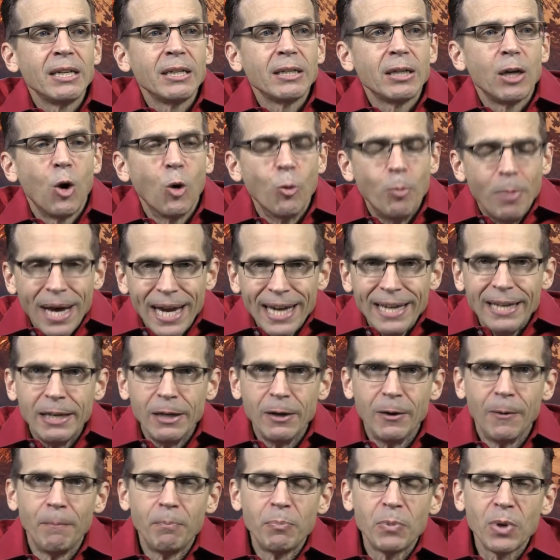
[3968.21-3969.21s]
obeyed
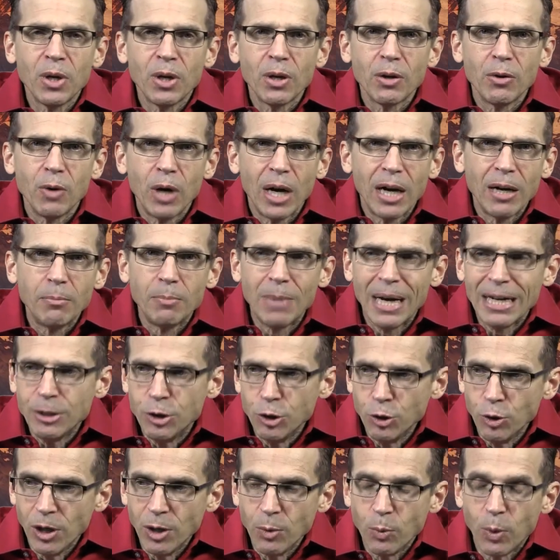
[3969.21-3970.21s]
him uh, by
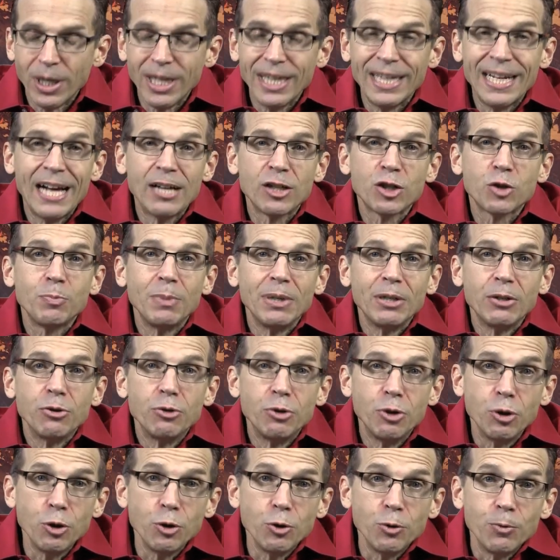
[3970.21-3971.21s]
doing what he had asked me to
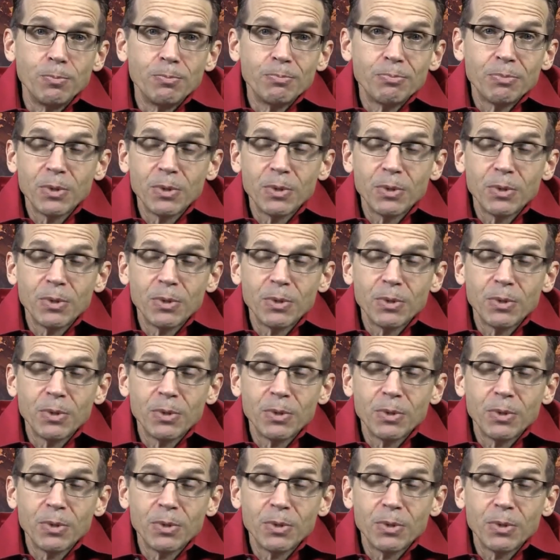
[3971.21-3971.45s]
do.